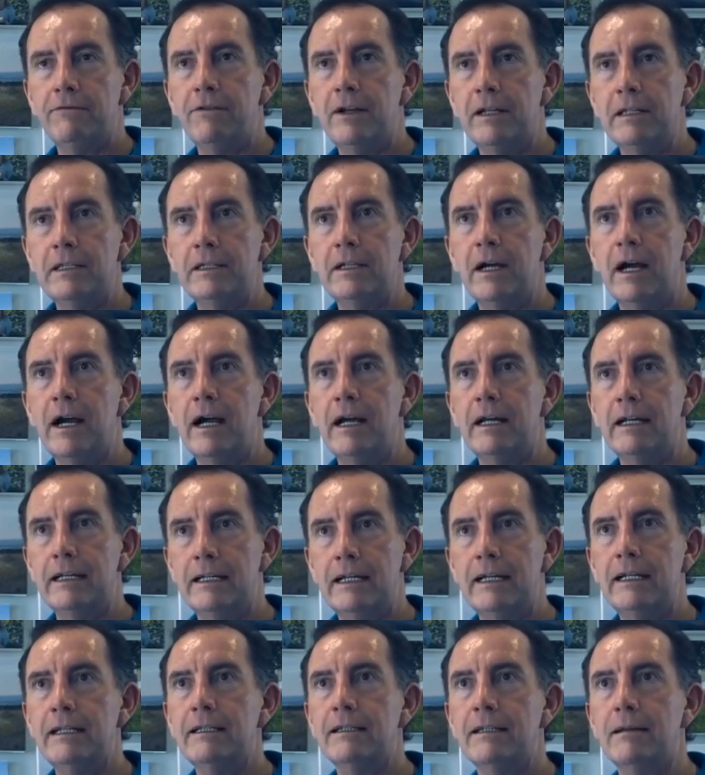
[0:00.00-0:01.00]
hit the front tire
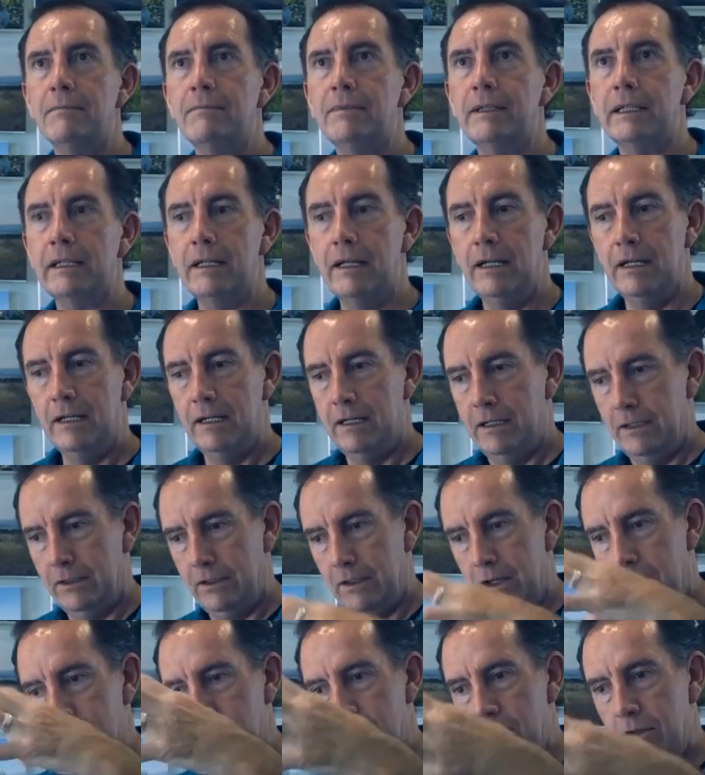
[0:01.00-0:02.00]
and it hits something,
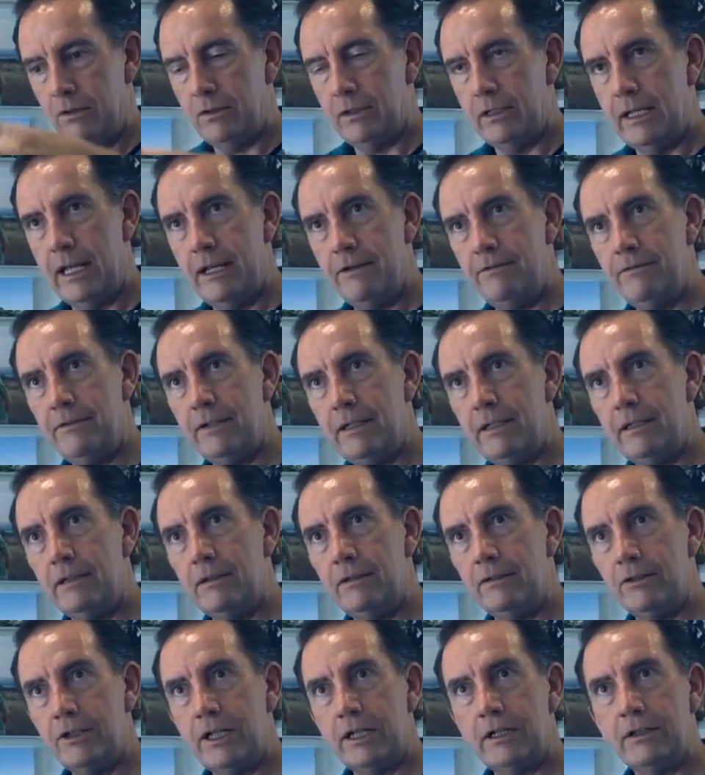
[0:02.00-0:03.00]
go and look
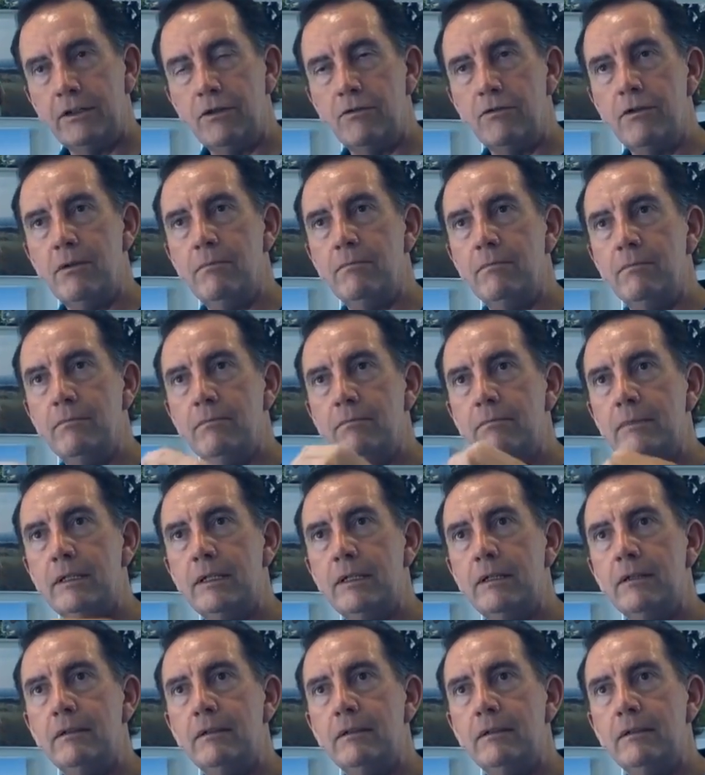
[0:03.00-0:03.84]
carefully. Check the rim,